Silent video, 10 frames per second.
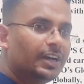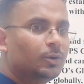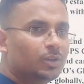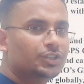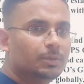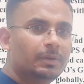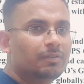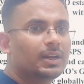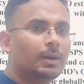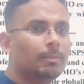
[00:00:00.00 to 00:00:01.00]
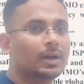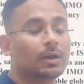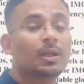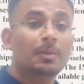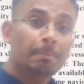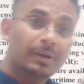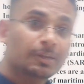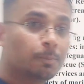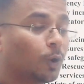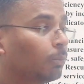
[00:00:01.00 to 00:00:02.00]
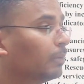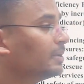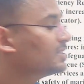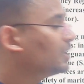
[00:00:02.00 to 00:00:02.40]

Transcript: into the ship. It will come back. But the problem is